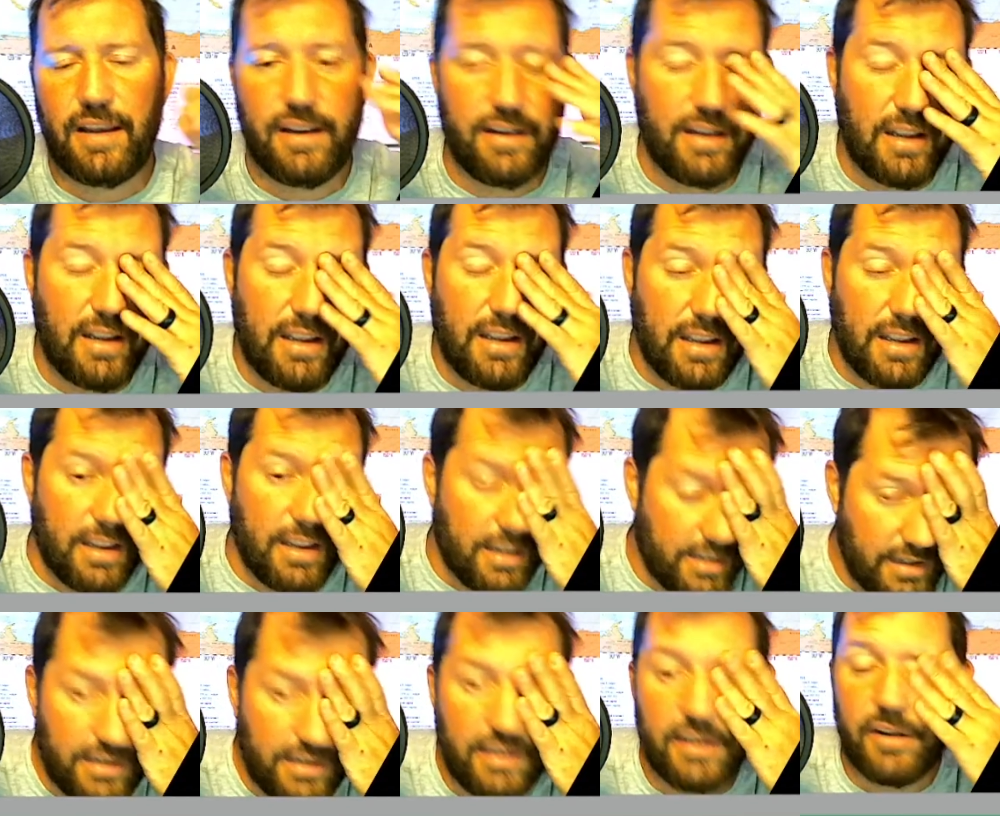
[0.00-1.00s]
And
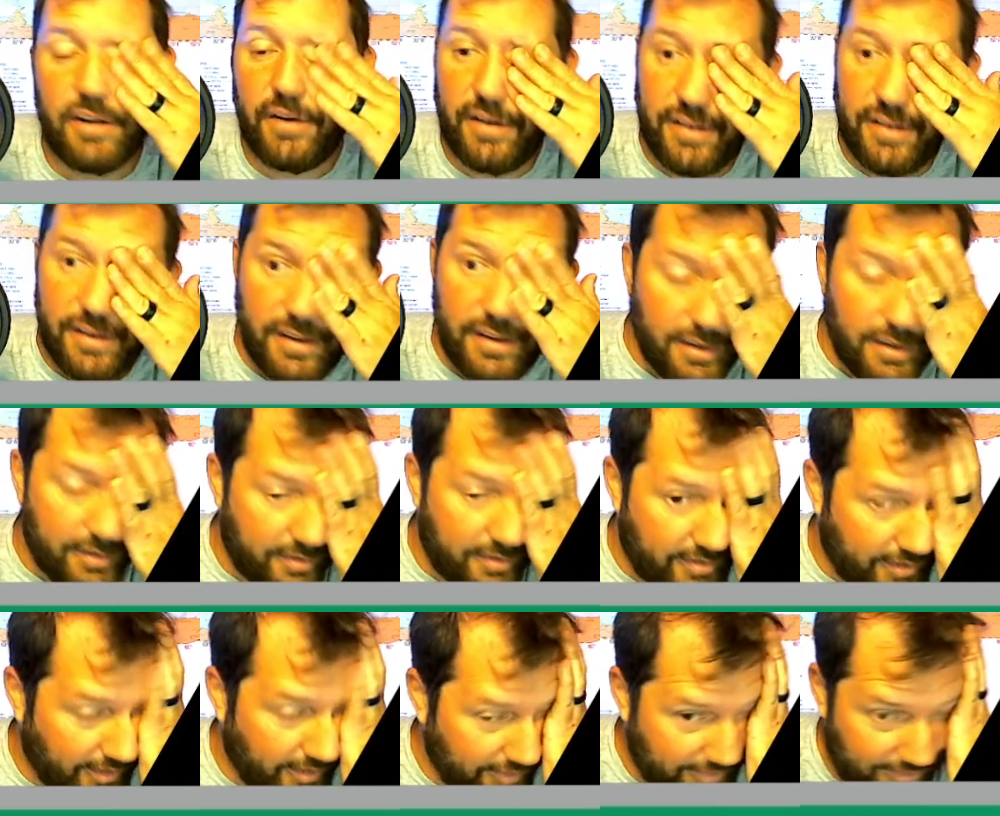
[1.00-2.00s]
in
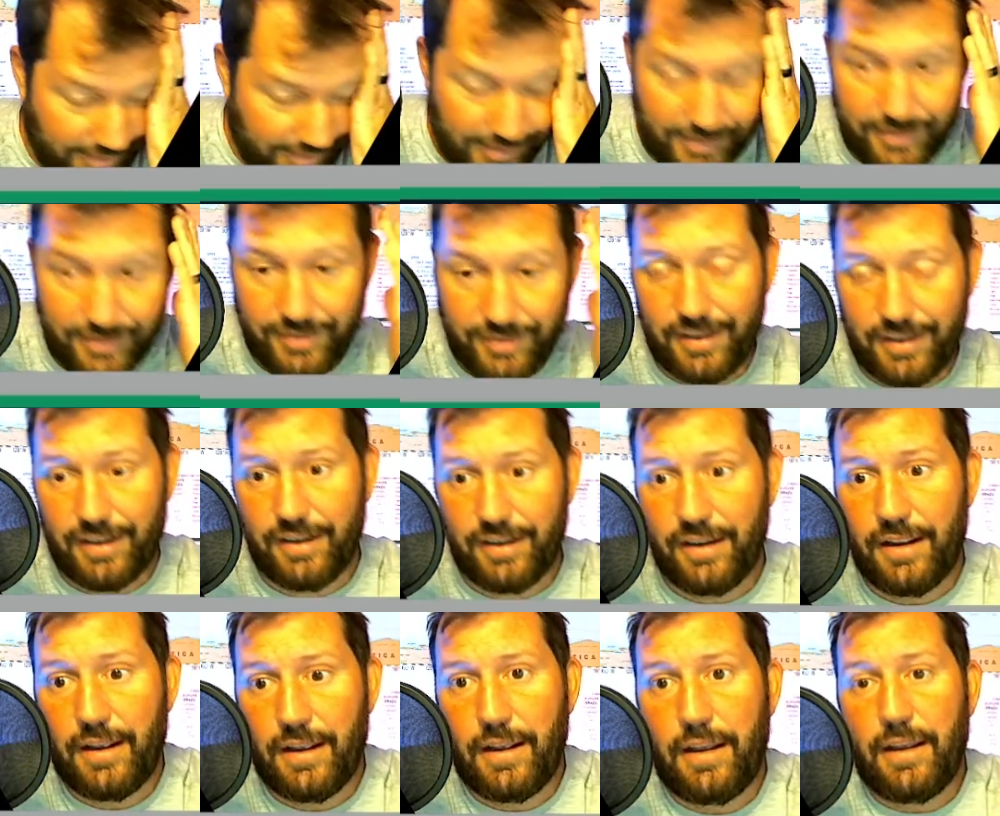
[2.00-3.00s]
Celsius and